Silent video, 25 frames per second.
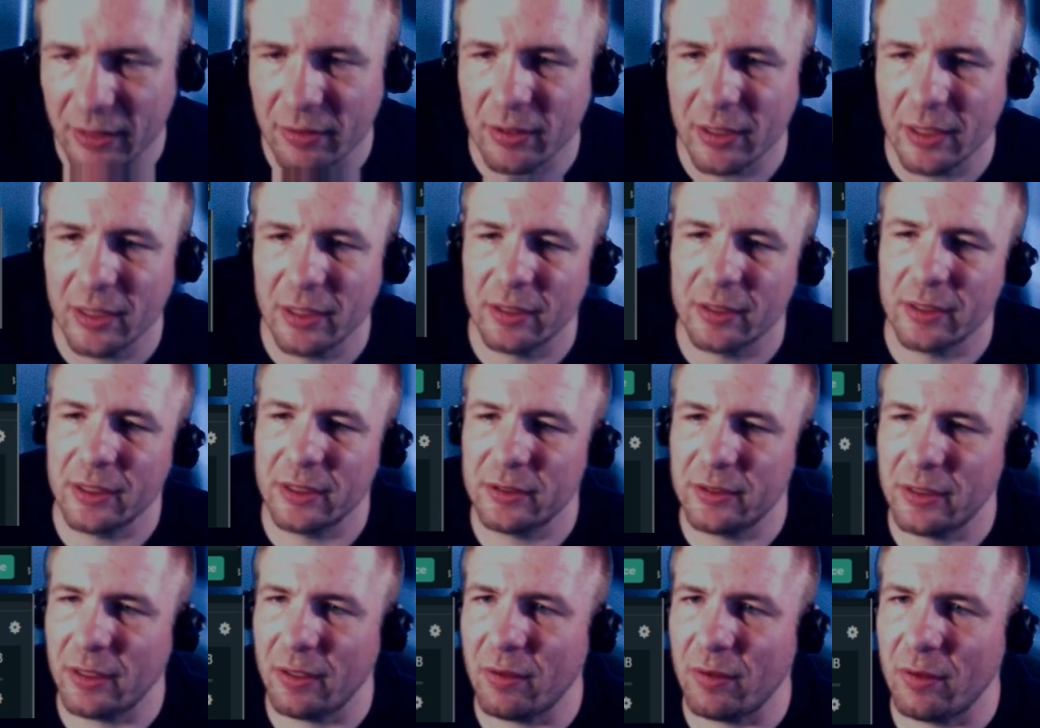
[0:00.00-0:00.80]
right here.
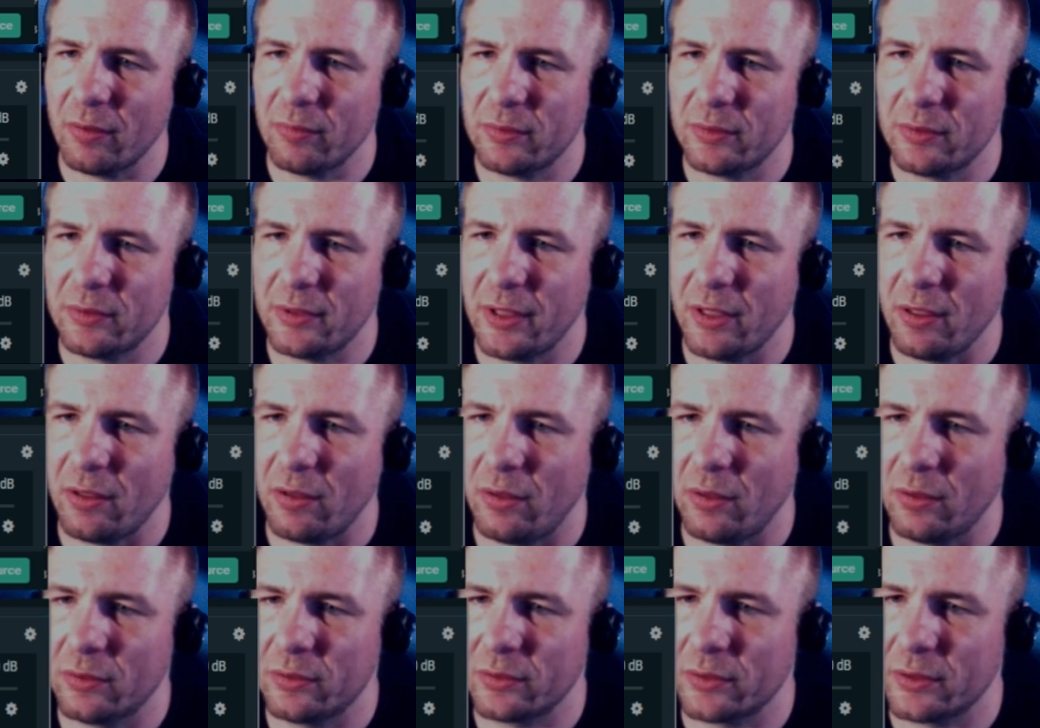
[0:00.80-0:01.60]
They
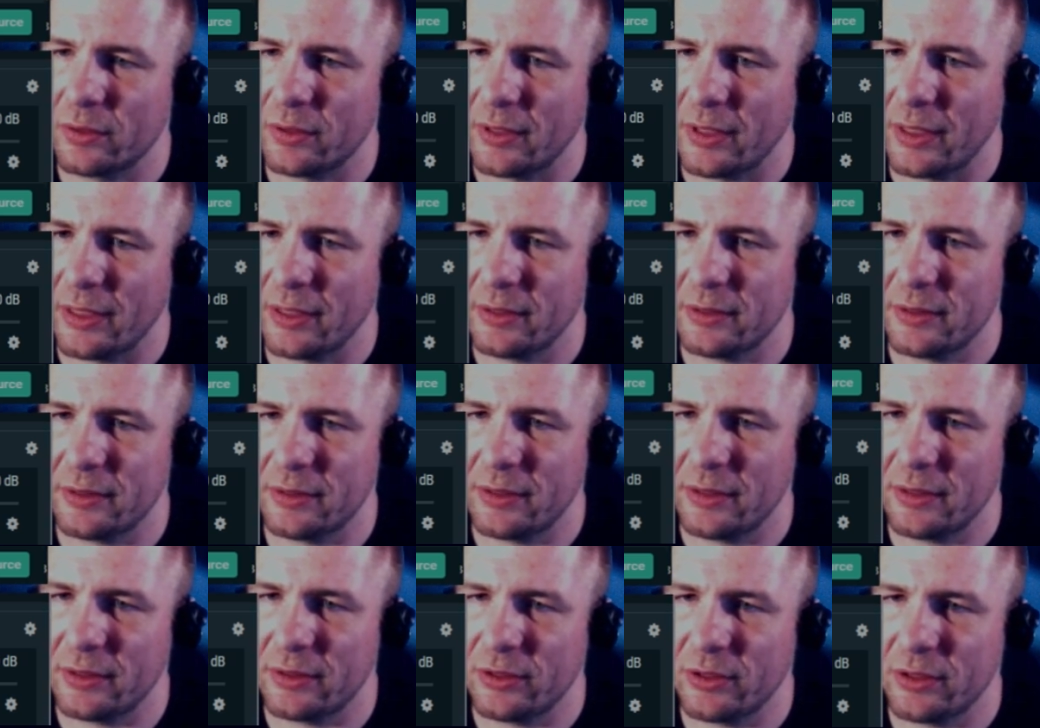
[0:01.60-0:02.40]
altered that.
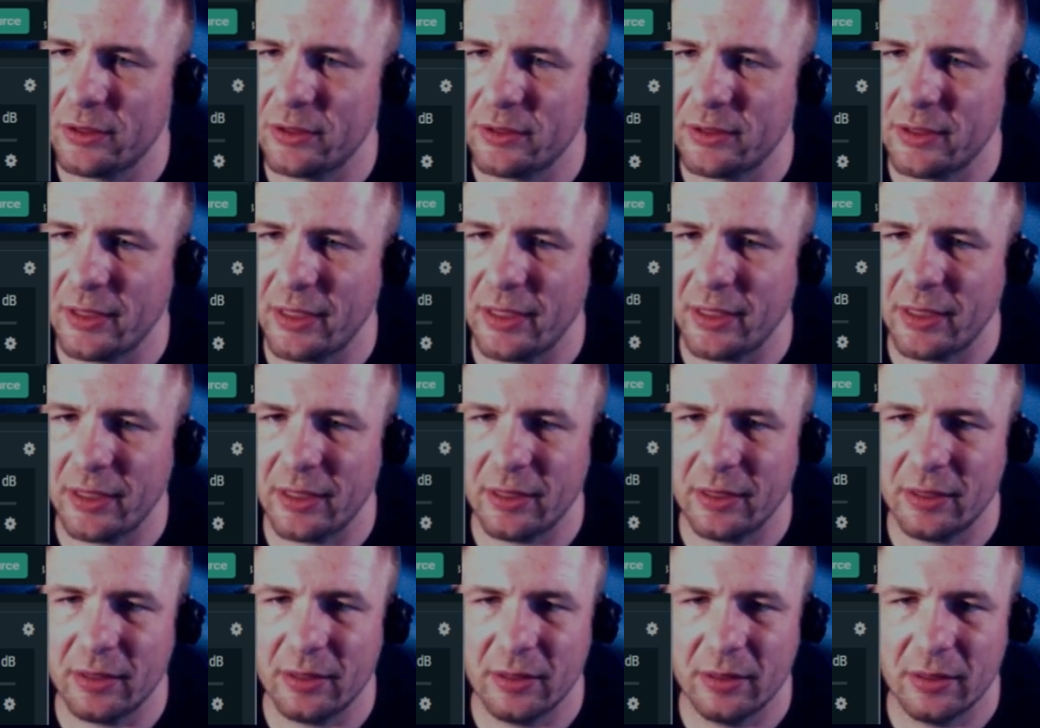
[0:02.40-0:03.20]
It should say,
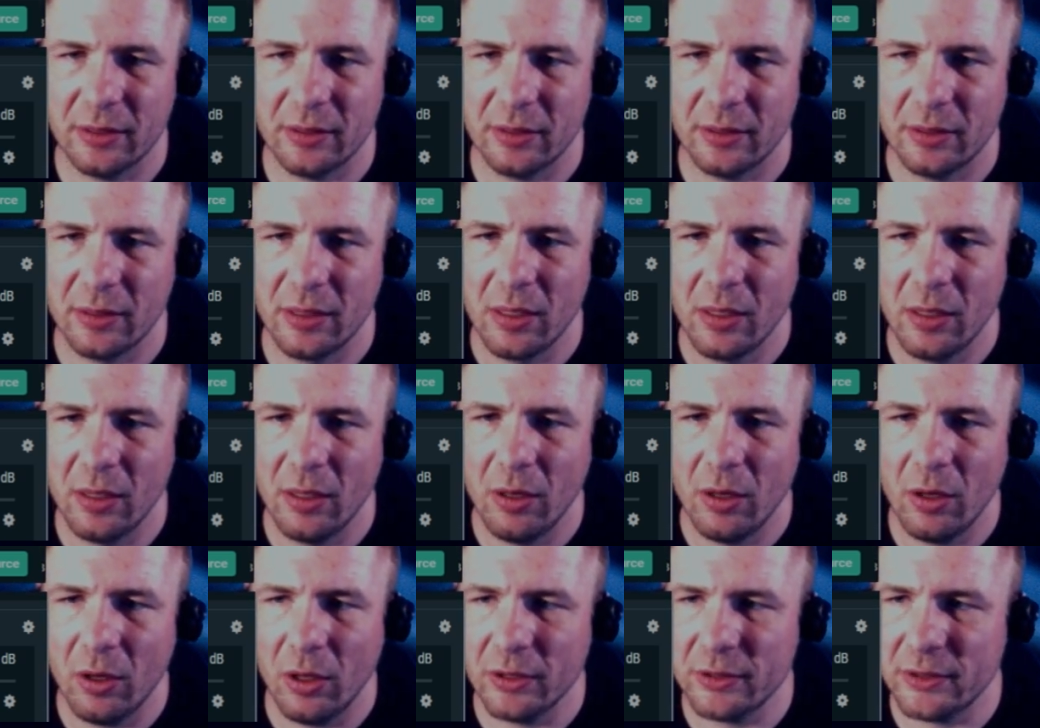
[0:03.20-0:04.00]
it
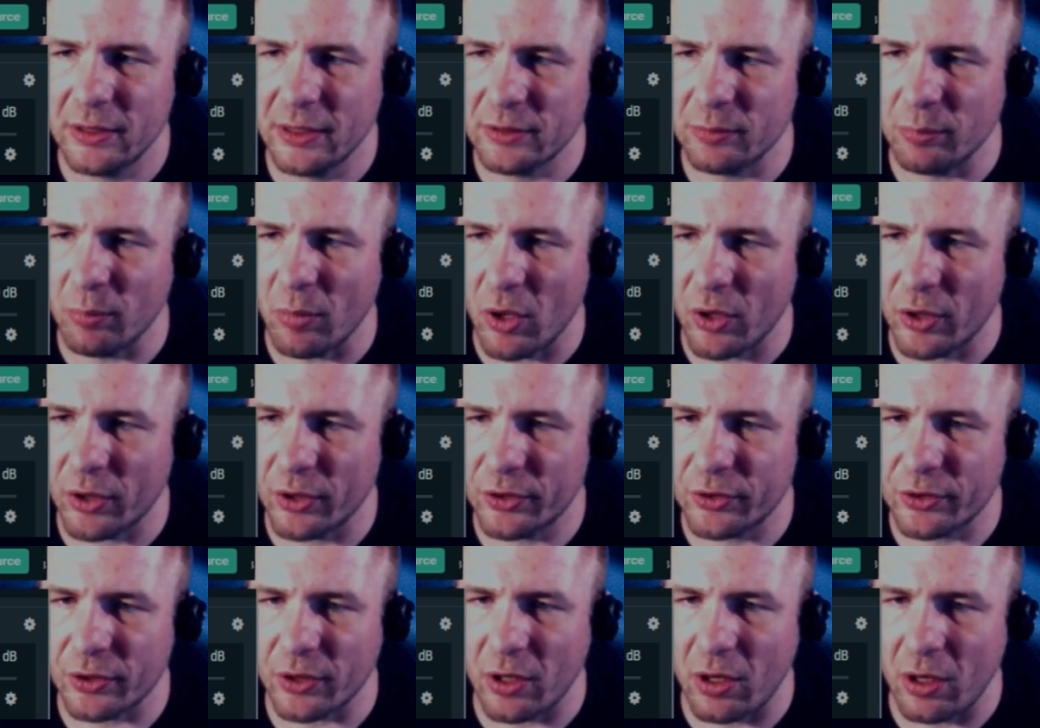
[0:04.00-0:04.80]
says
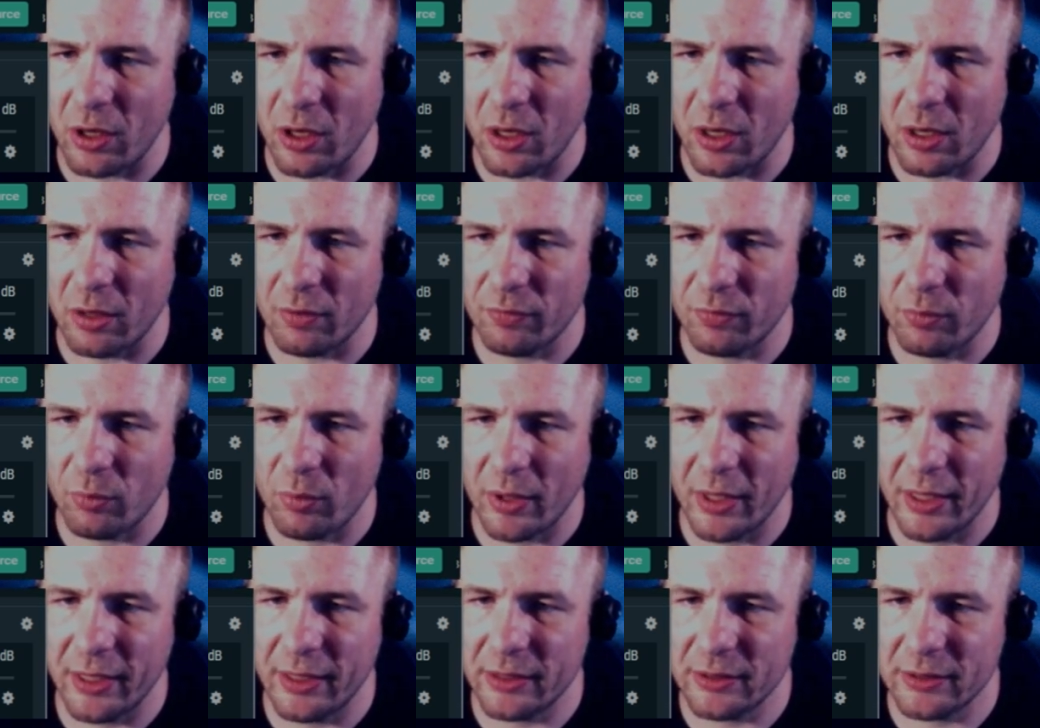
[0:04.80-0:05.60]
monitor off.
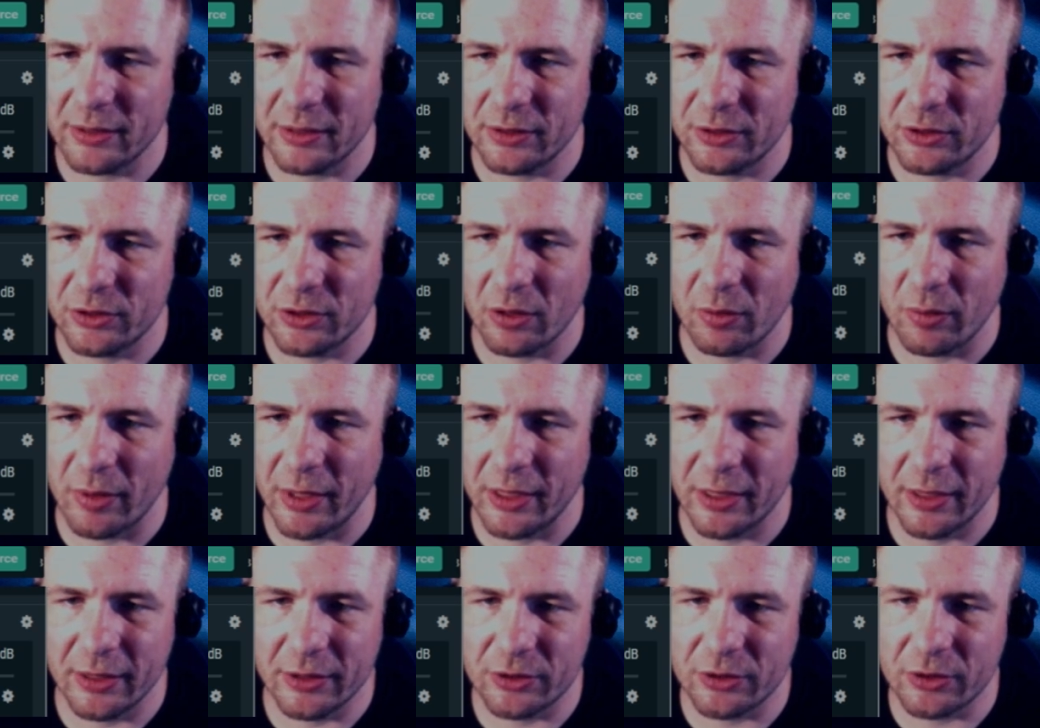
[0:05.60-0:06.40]
Why did it
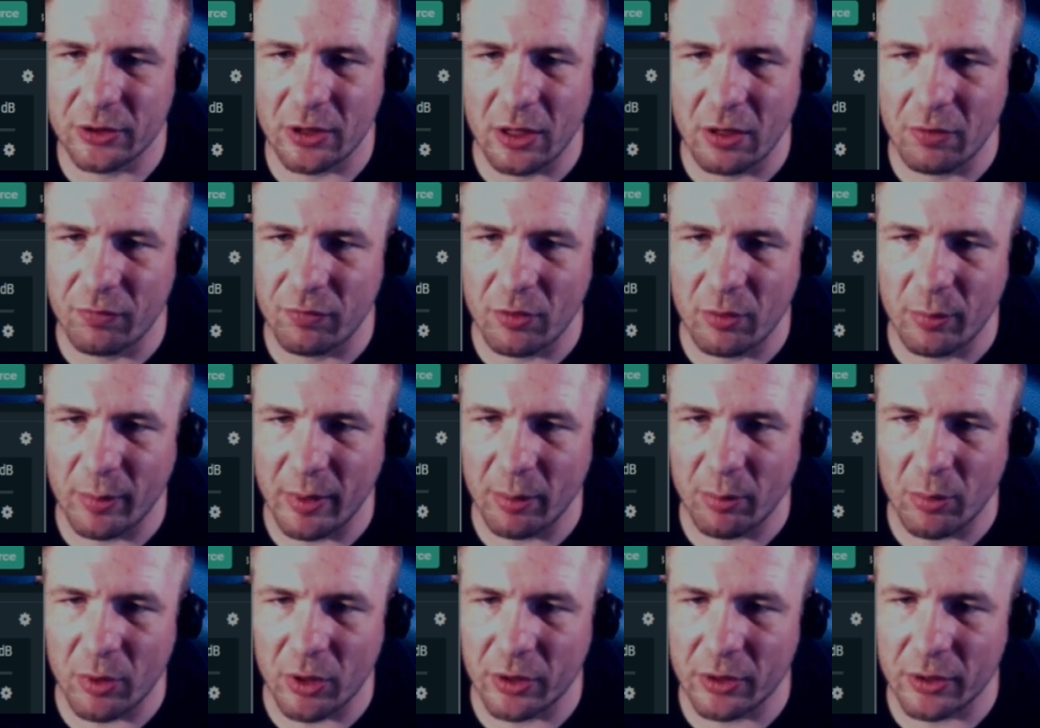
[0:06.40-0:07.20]
shut off all my
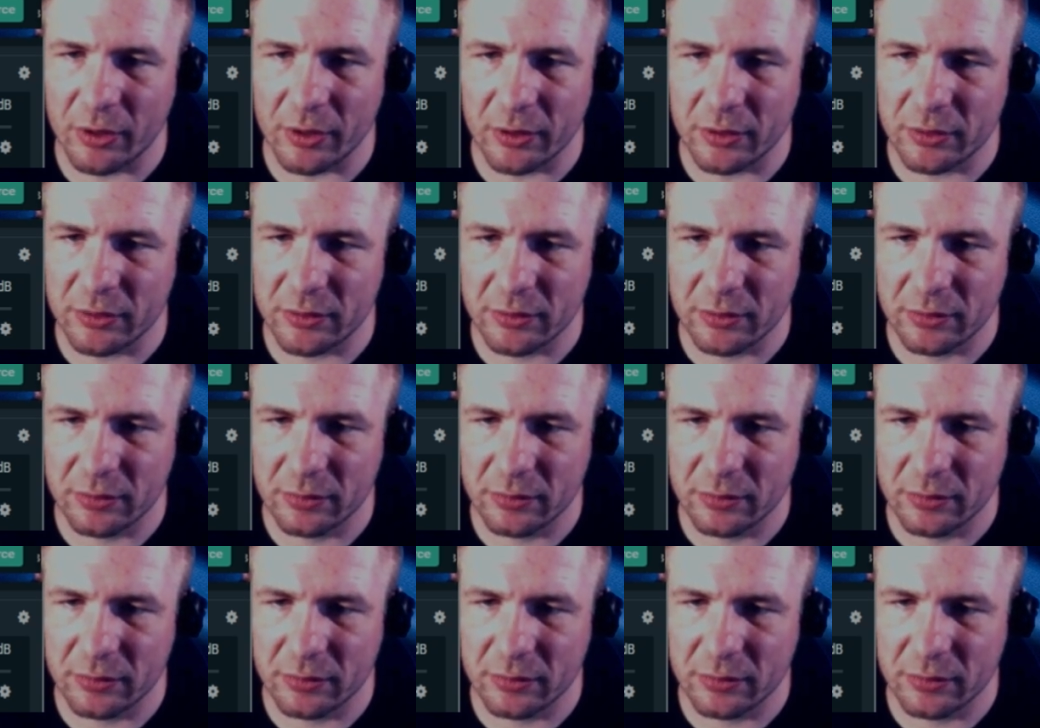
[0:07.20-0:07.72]
monitors?